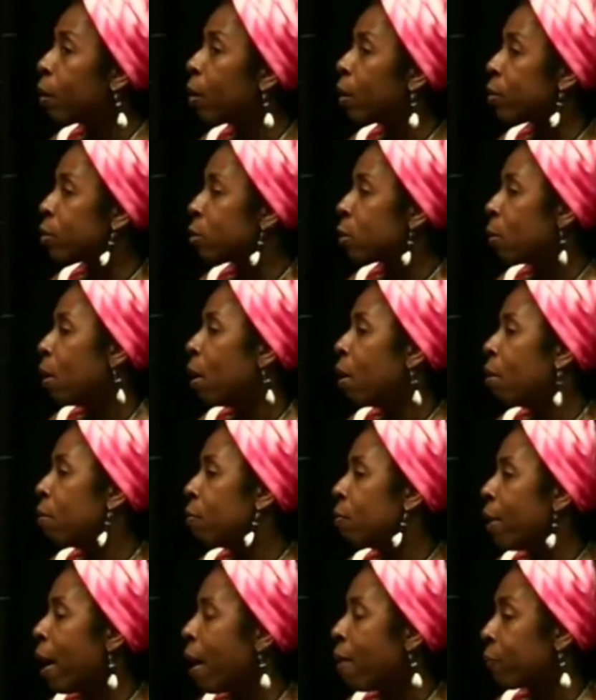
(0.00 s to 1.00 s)
but also
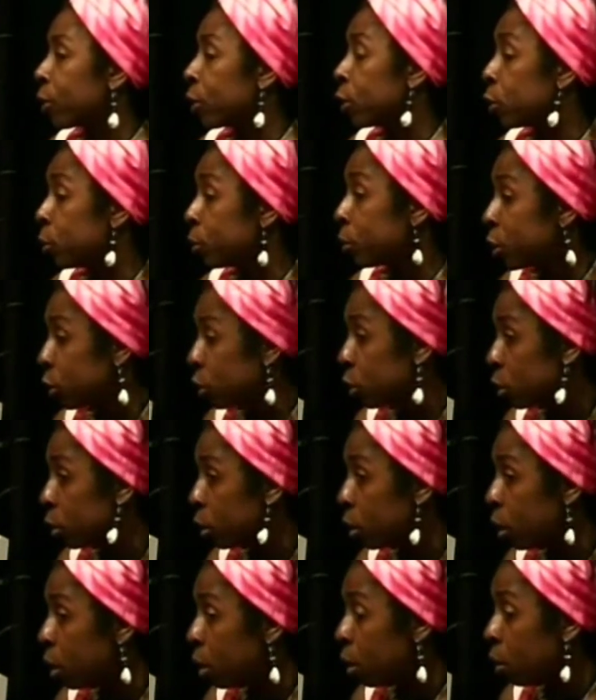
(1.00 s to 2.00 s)
of African
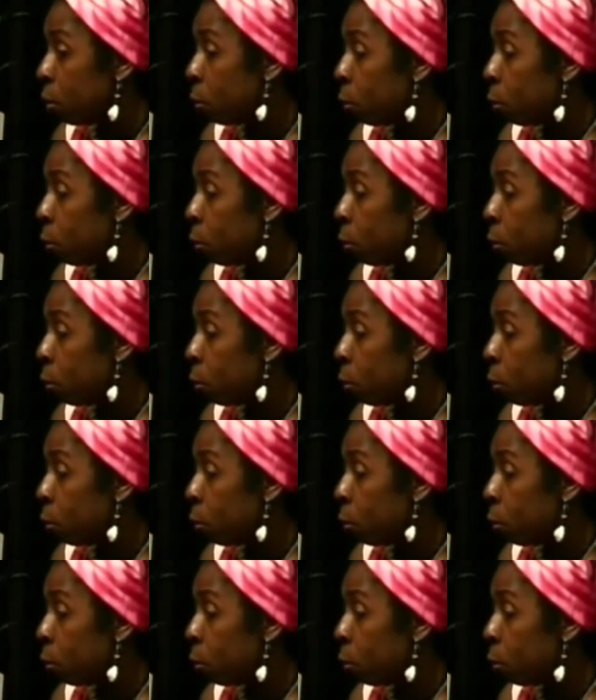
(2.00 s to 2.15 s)
traditional